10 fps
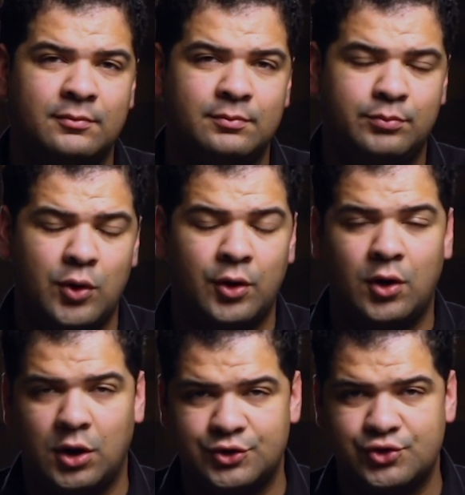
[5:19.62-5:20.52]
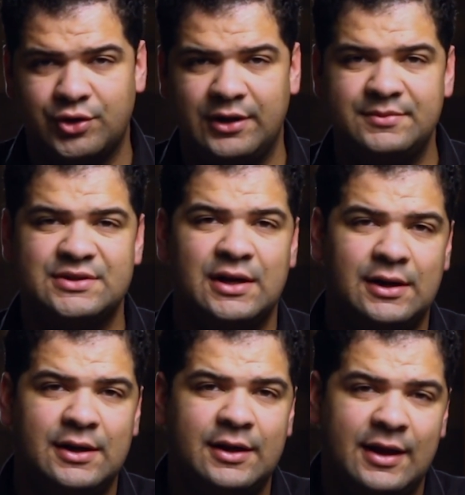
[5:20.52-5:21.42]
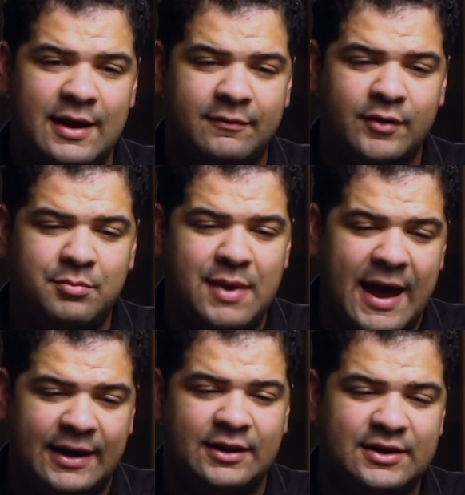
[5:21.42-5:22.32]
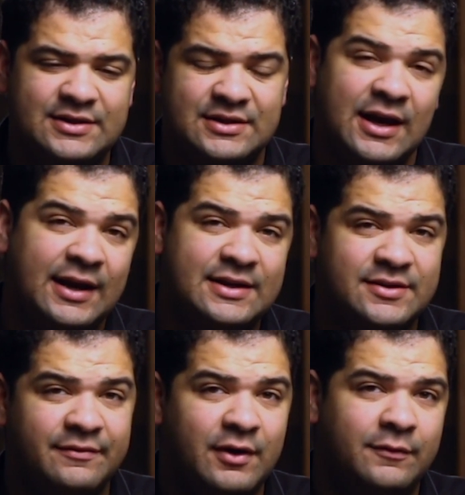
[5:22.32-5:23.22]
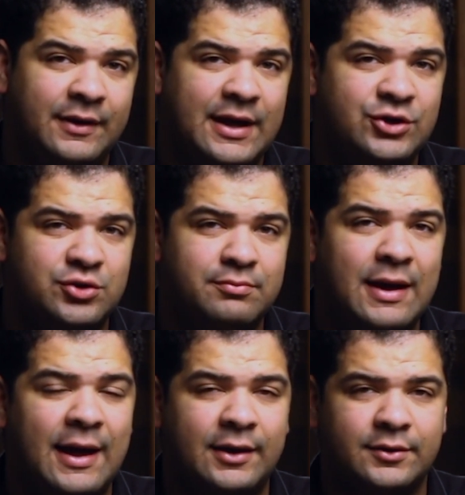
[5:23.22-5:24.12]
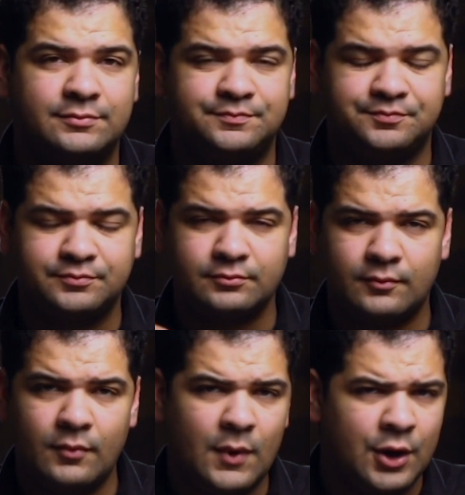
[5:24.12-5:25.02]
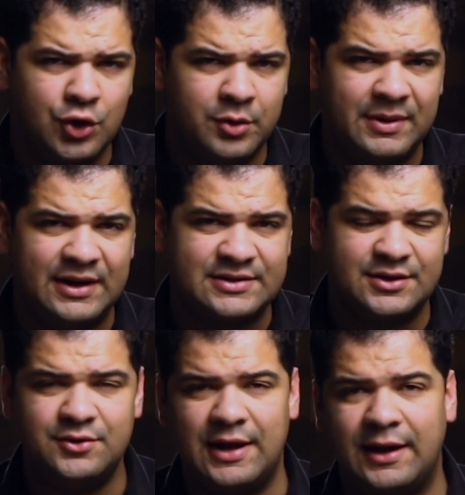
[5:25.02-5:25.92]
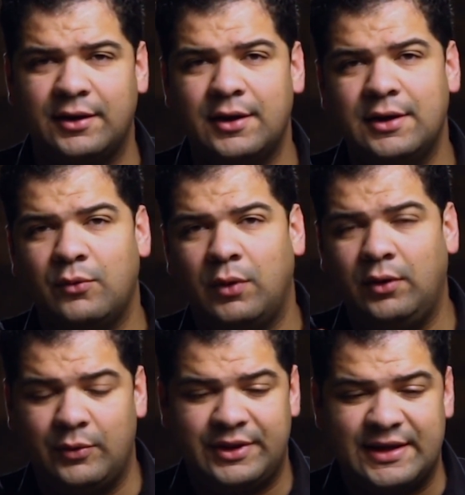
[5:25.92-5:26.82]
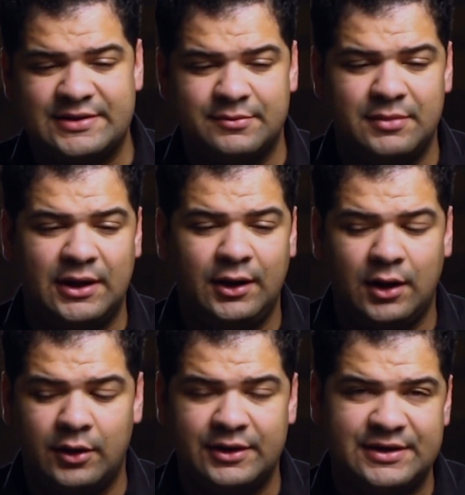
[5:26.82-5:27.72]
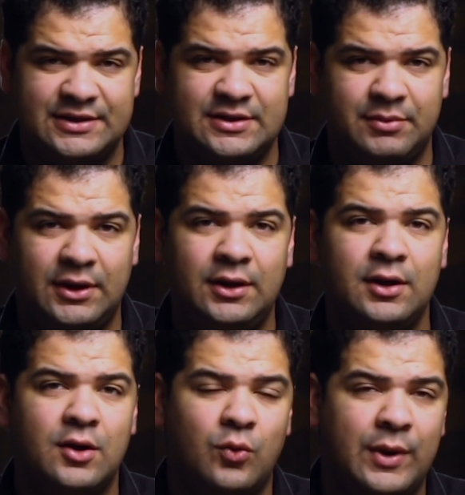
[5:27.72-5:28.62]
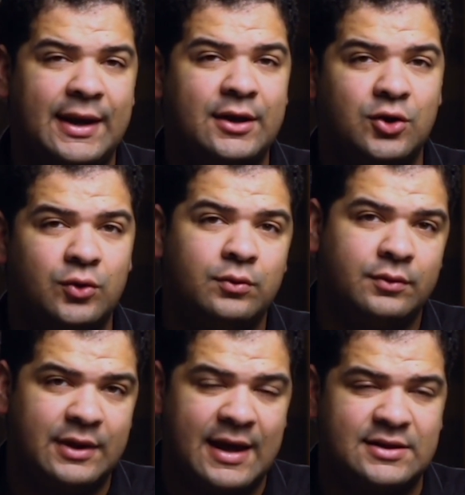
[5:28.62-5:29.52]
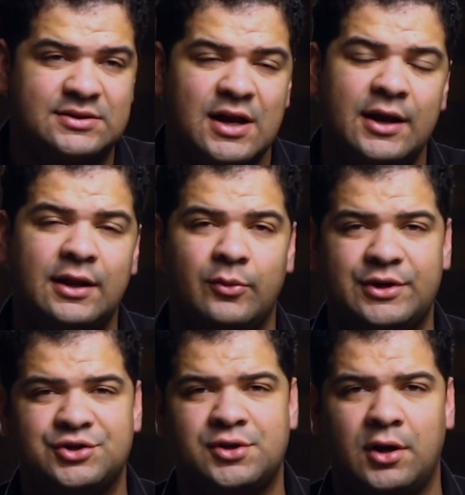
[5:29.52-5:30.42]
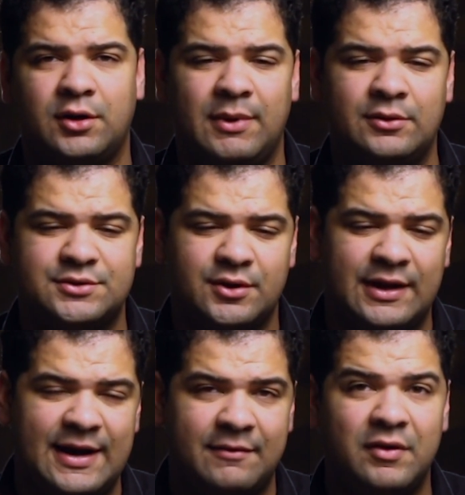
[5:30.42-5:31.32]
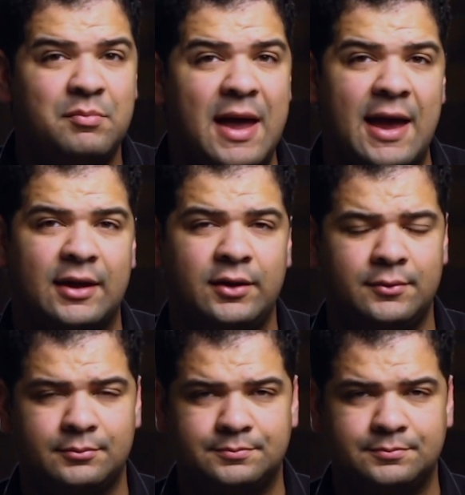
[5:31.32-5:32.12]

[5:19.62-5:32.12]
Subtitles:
protocol streams. Every packet that is sent, it gets a verification back. UDP doesn't do that. Well, with SMB on the TCP, we can do that signing that we just talked about so that every packet